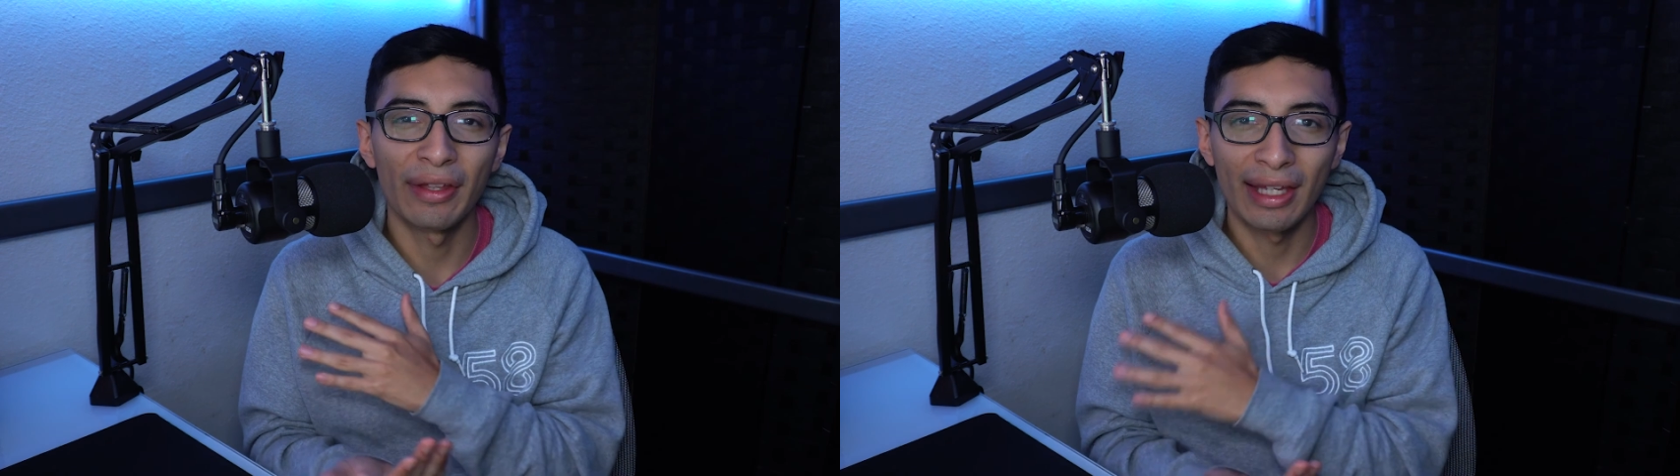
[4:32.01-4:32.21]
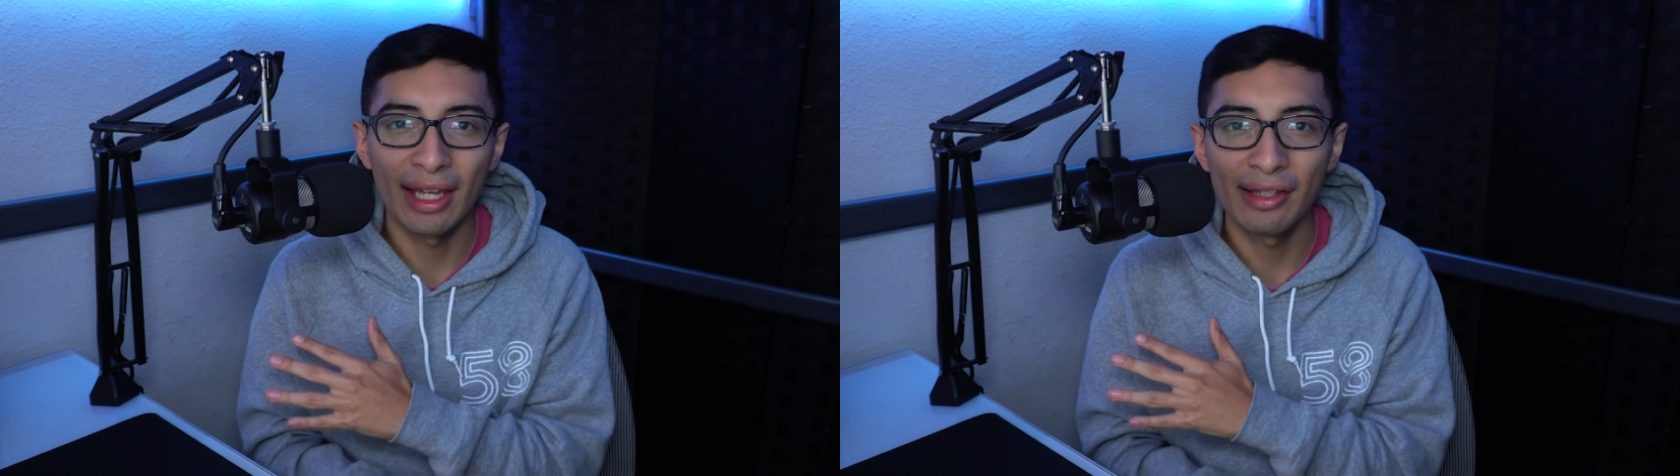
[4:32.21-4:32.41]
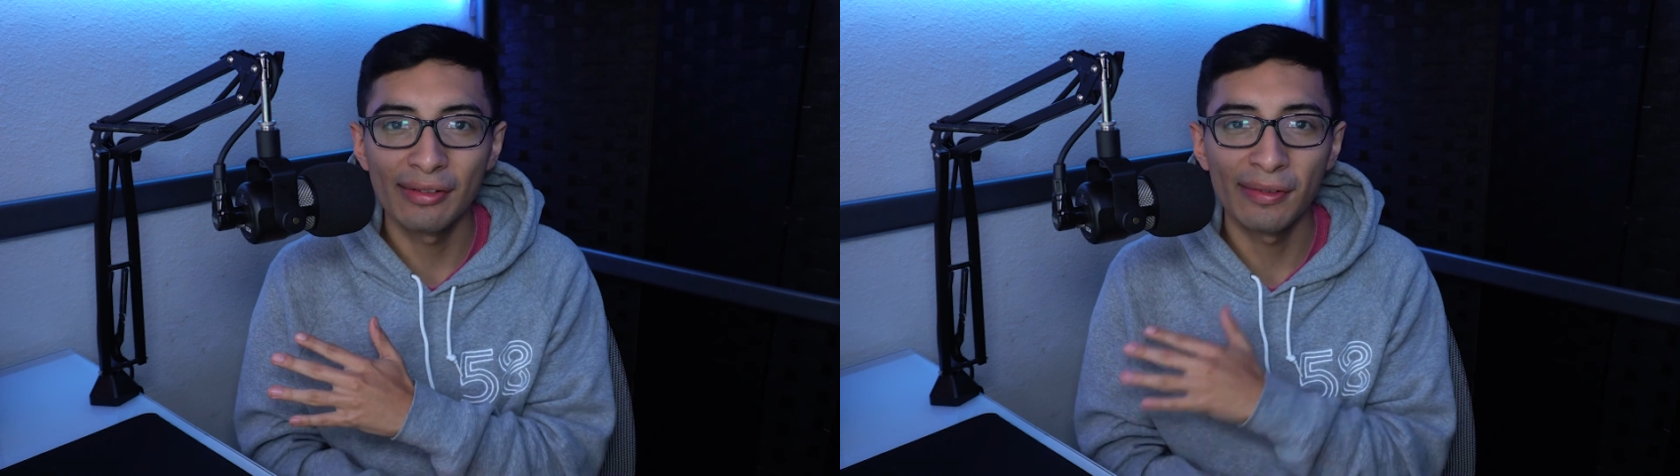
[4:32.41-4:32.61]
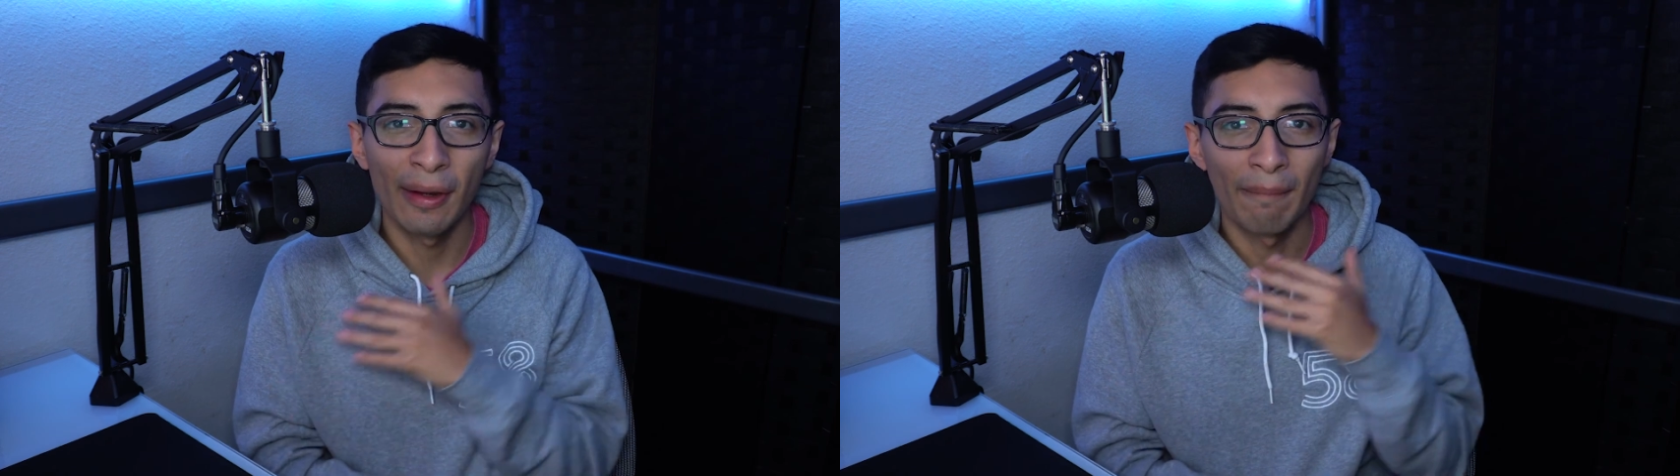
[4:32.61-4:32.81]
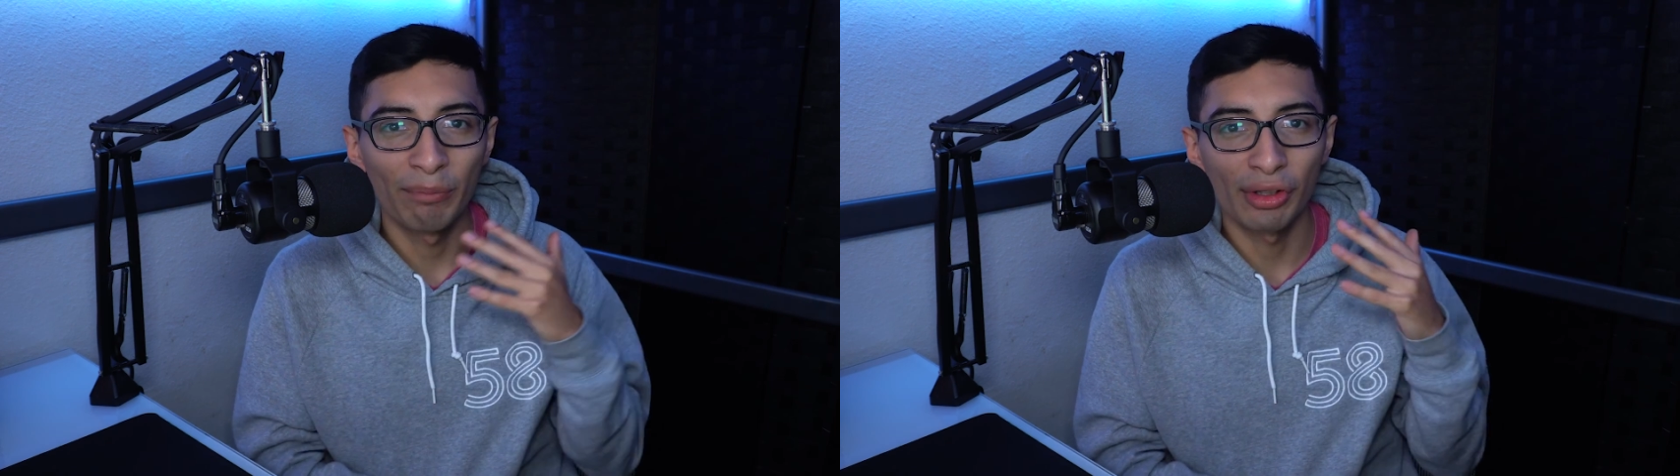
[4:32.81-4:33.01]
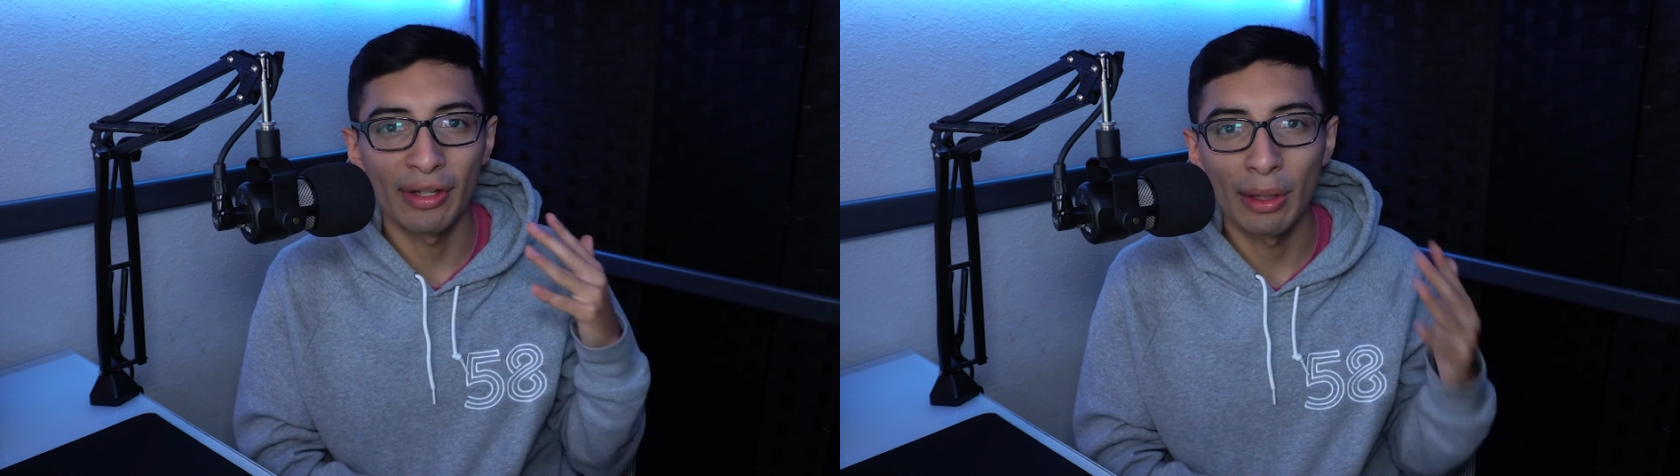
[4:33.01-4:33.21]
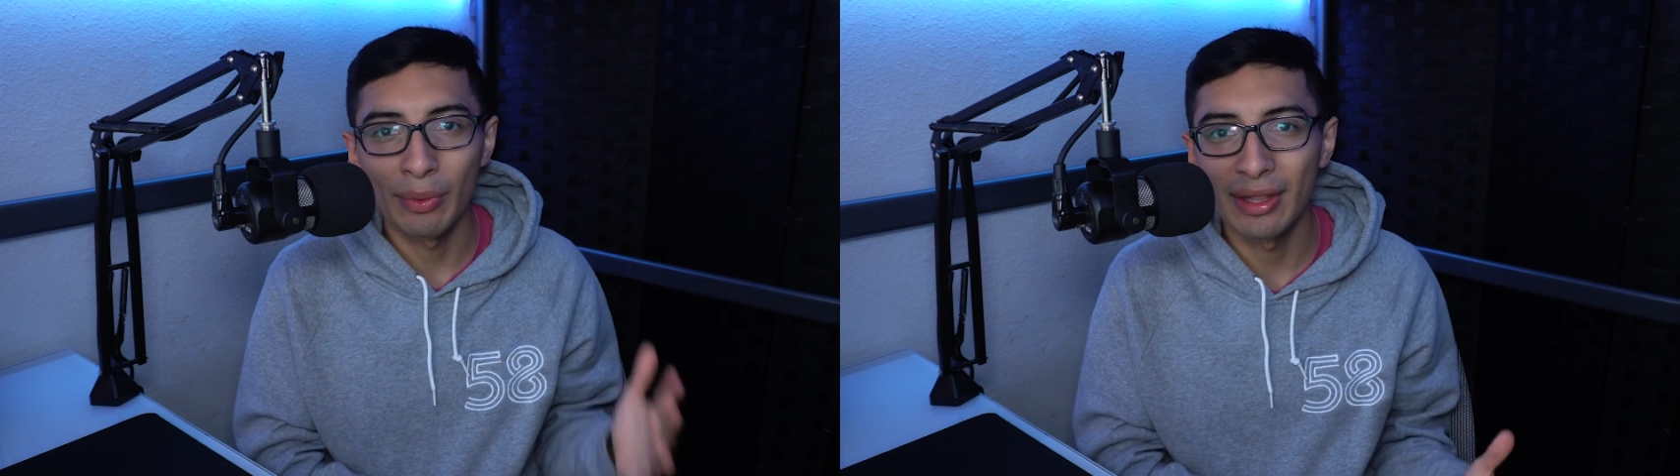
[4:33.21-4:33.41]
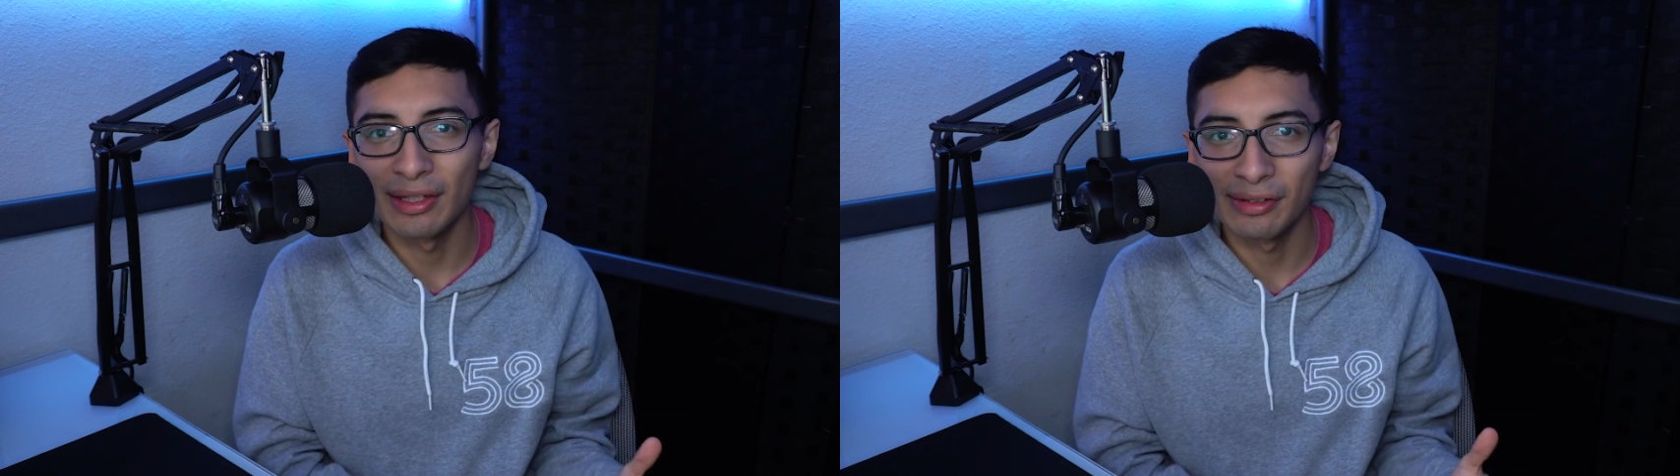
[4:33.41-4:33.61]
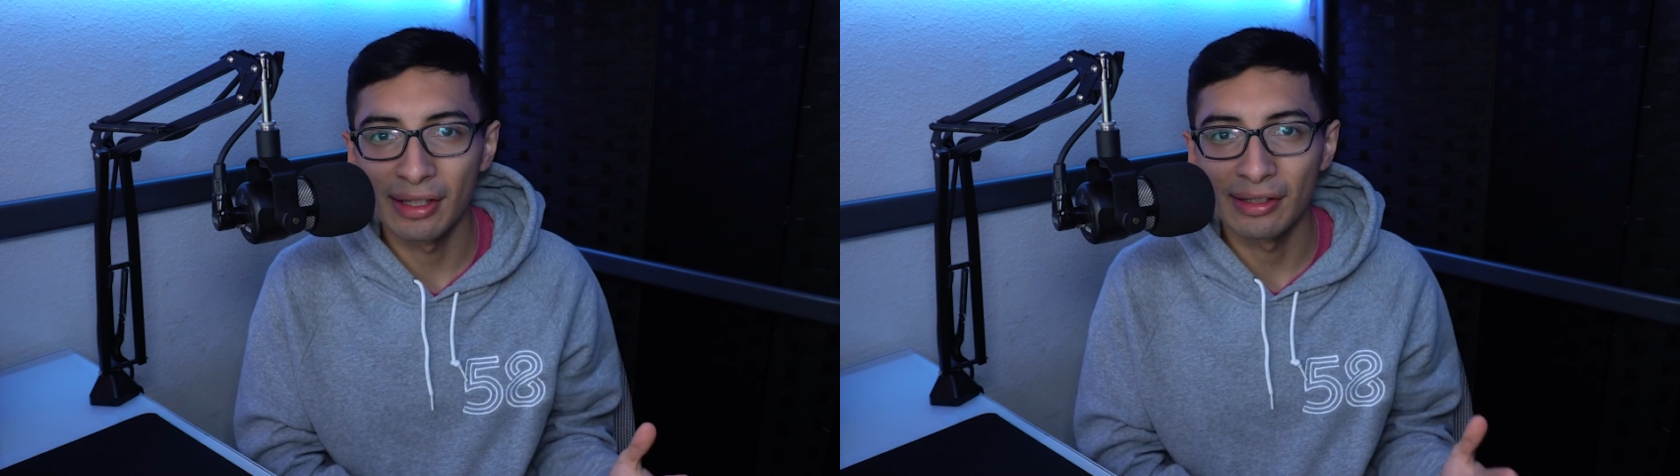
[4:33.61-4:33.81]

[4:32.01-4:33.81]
the case, so that way they stay